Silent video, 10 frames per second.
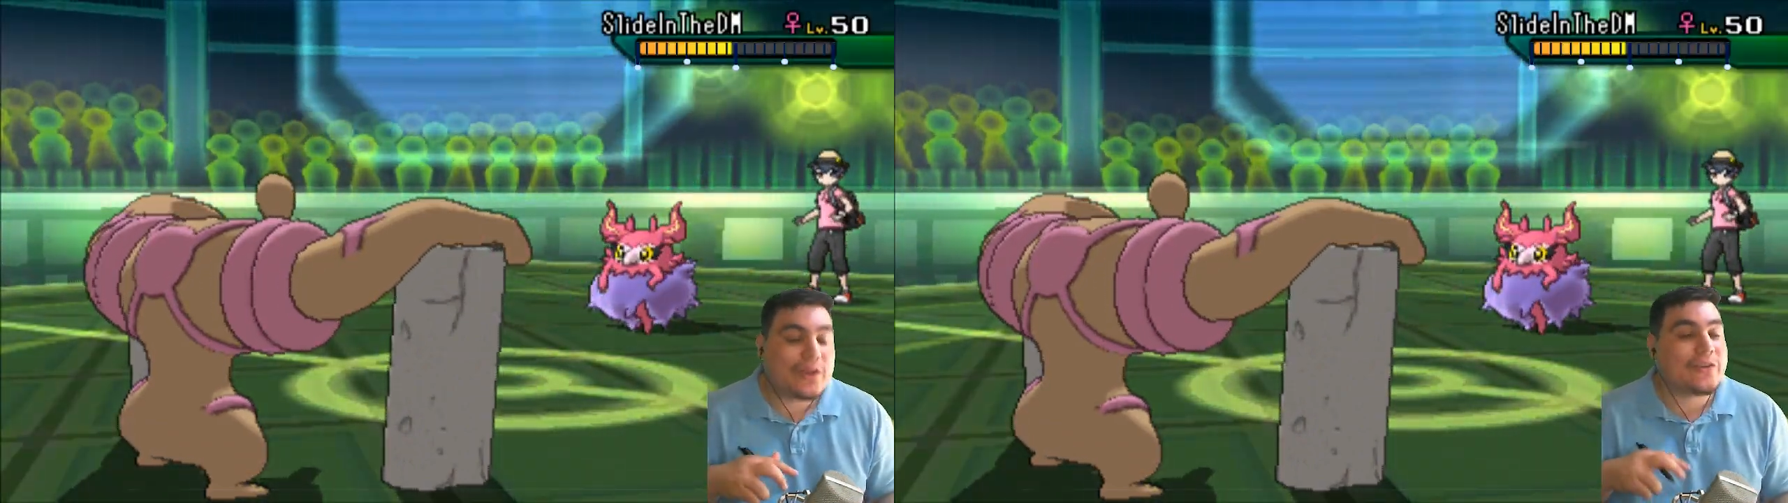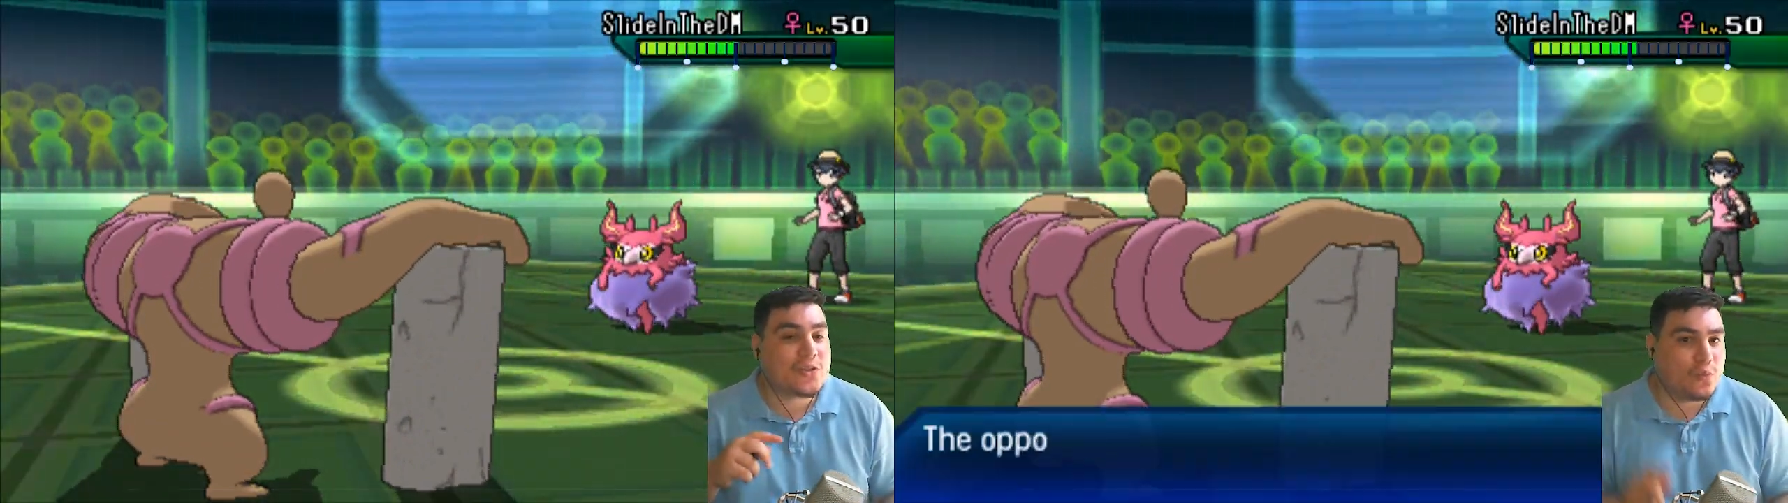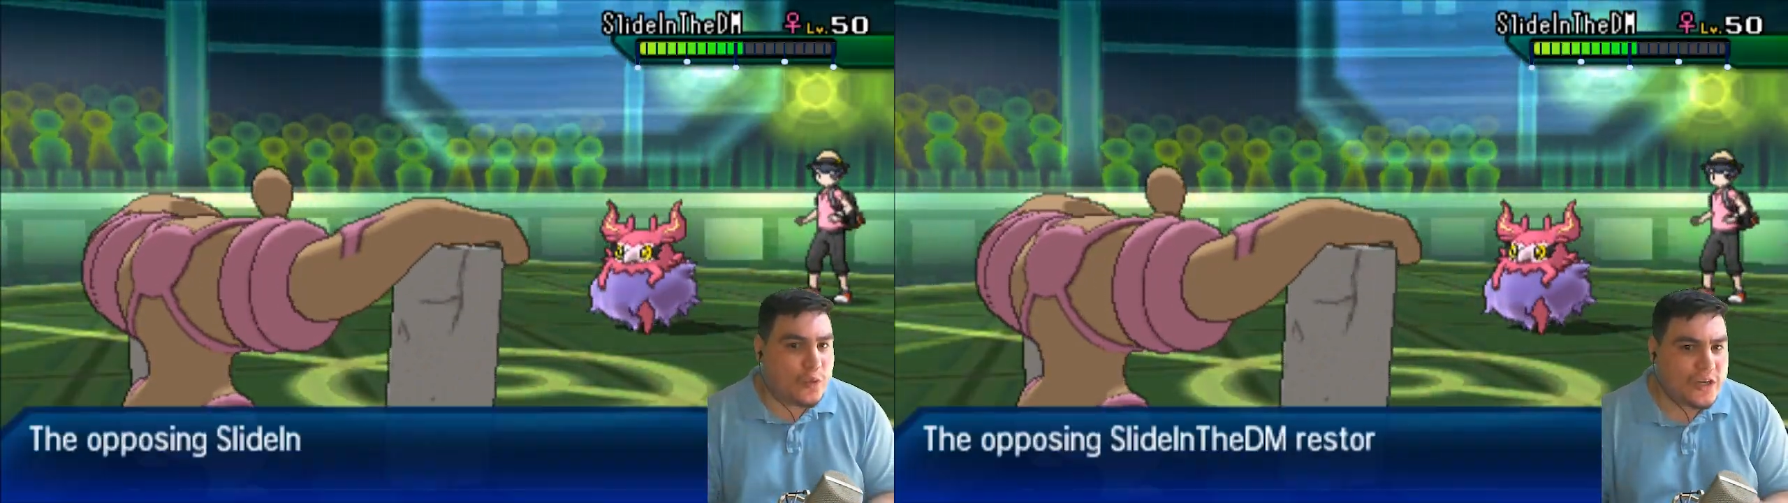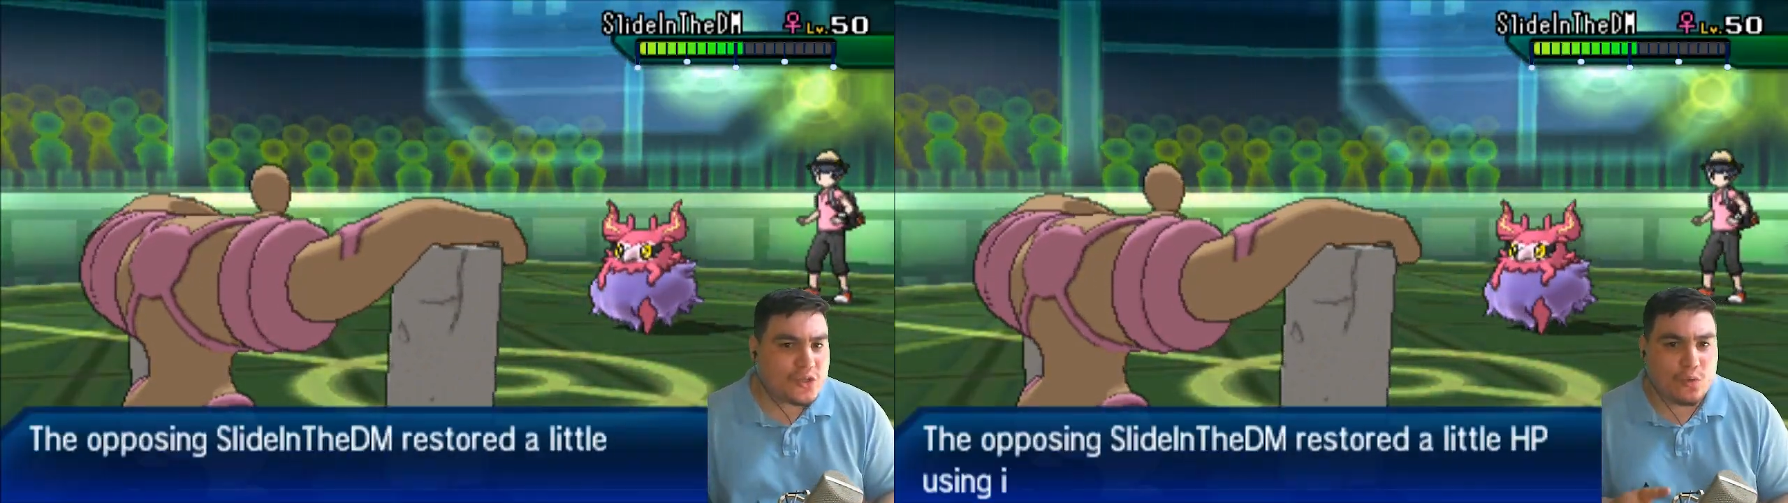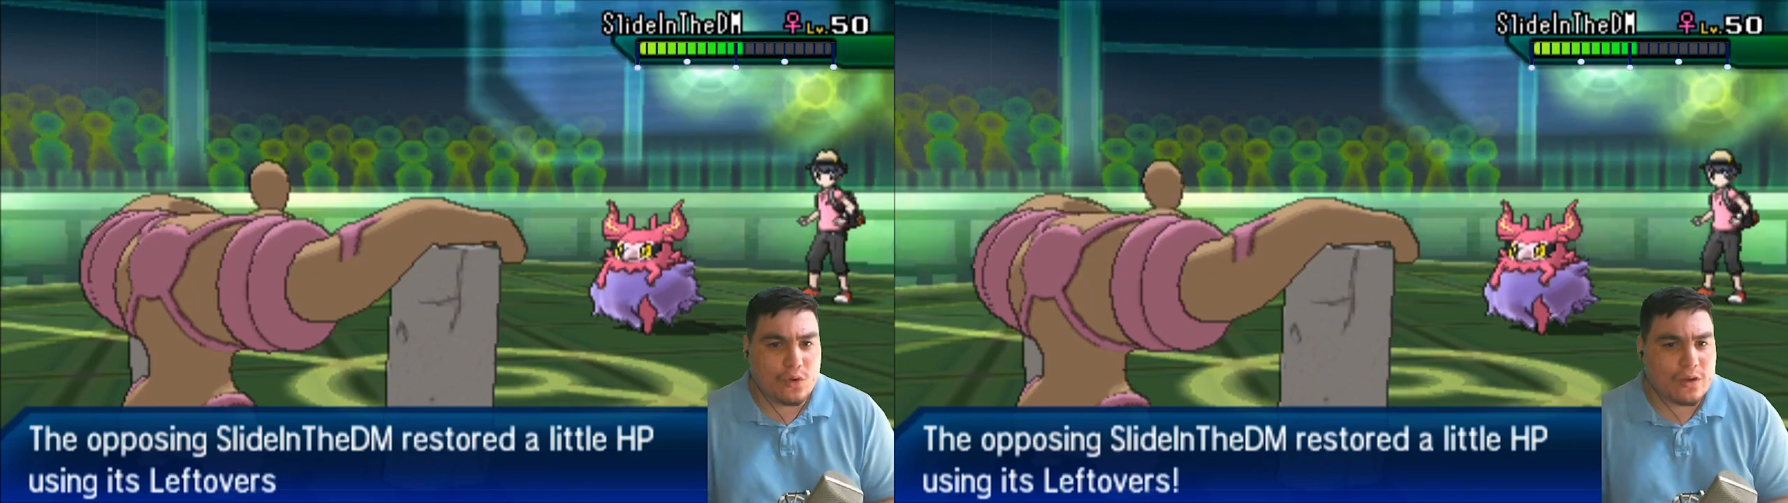whether it's
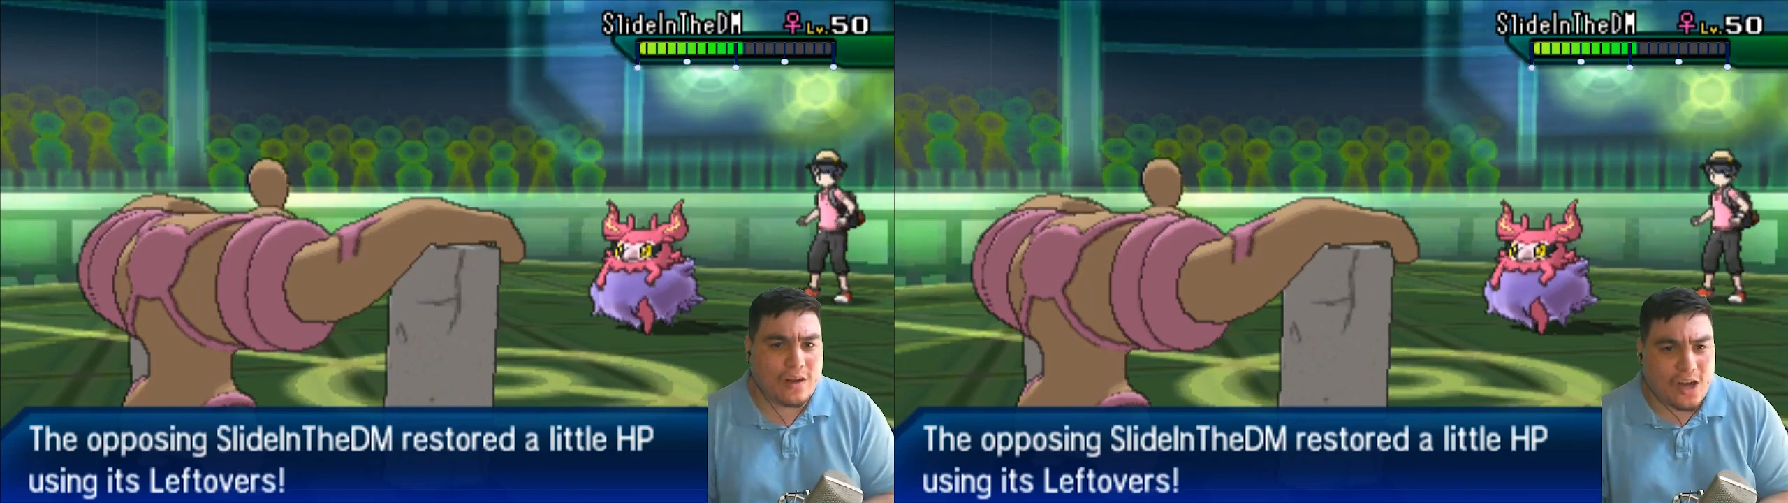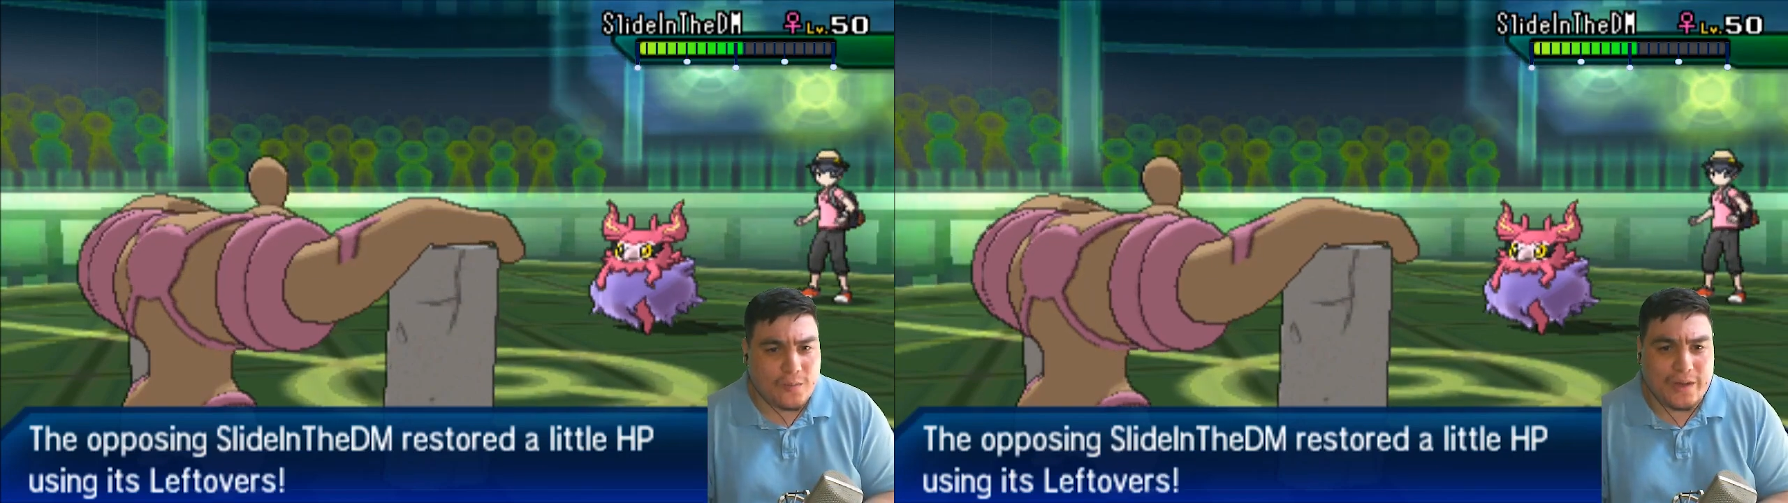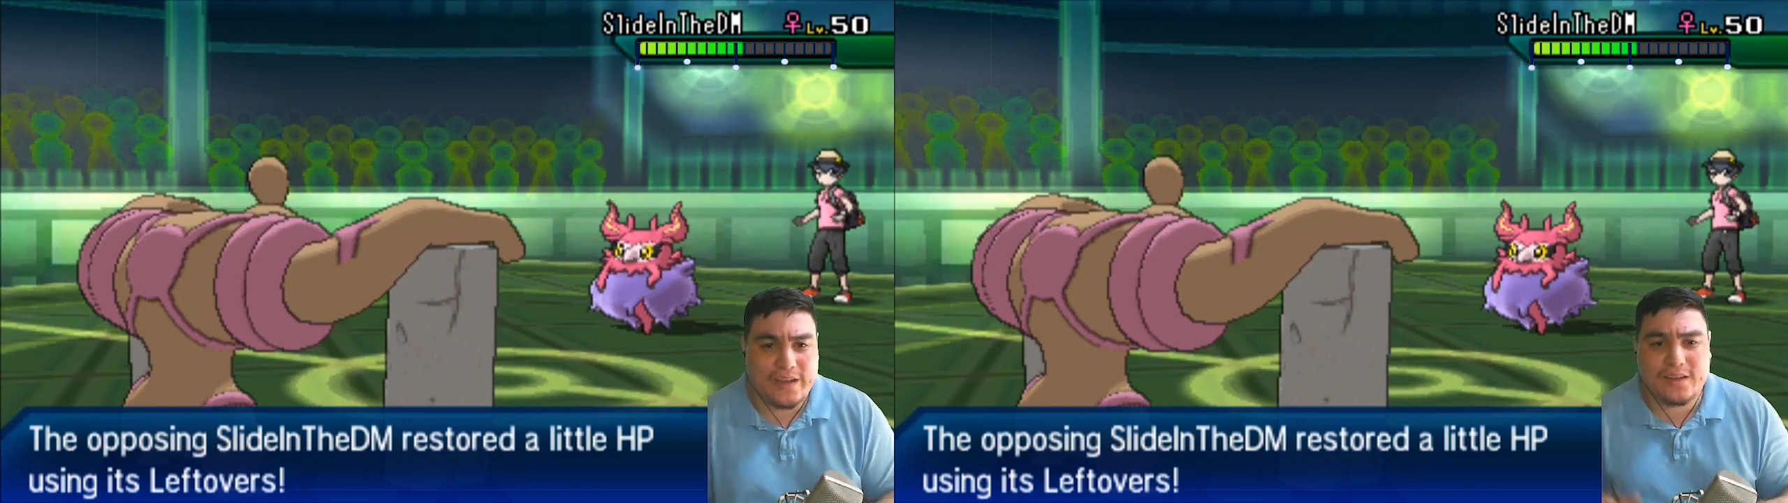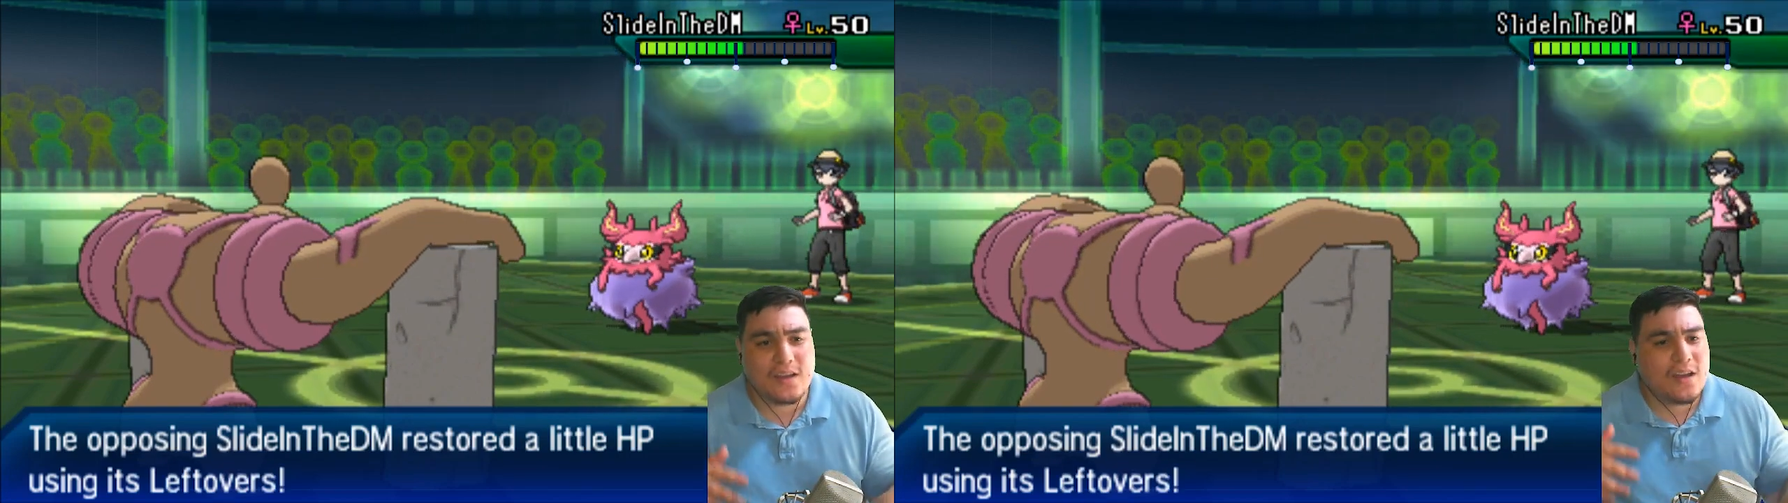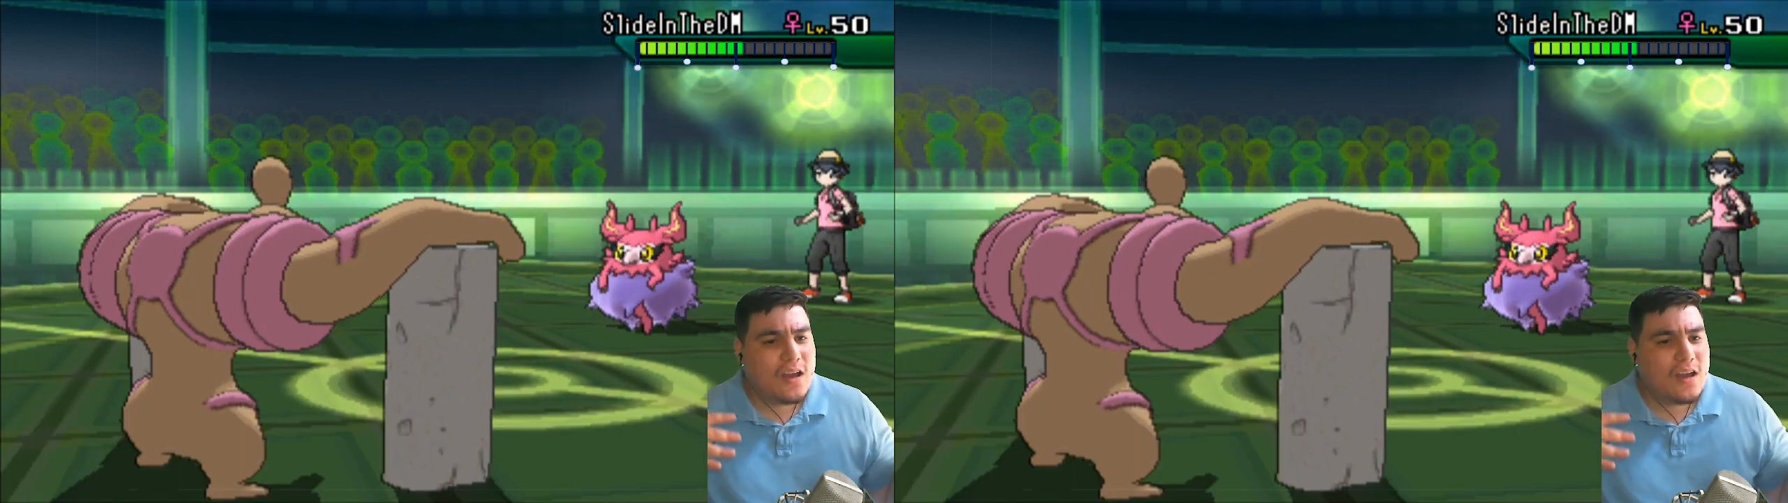Wish or Calm Mind.